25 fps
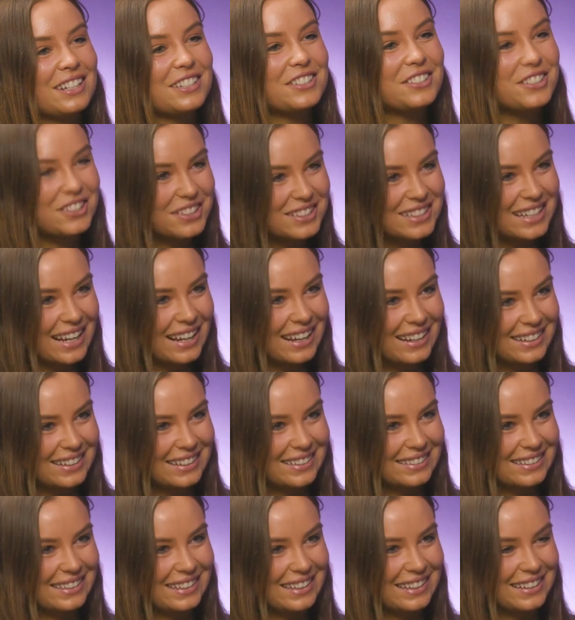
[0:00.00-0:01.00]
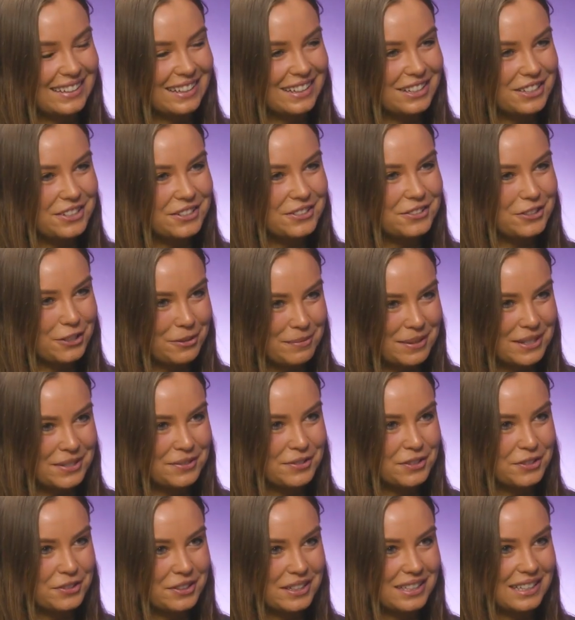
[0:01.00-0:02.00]
Dr. Anne Ali, thank you so much for
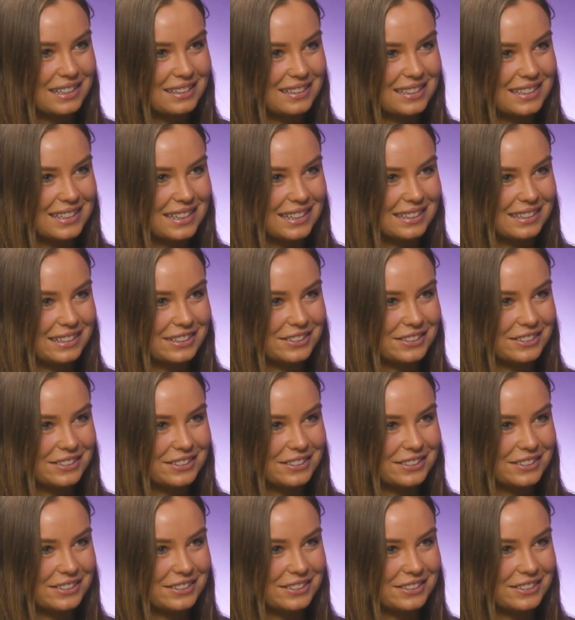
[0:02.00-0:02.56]
joining The Daily